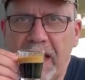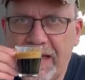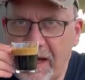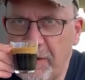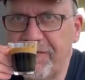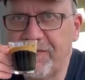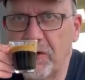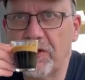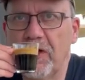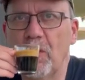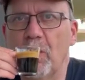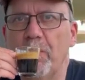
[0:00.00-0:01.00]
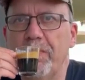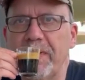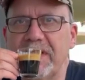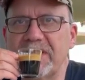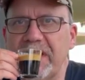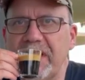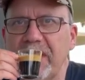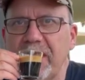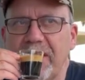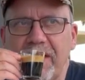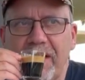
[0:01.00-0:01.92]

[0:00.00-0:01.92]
Now, if your hope is in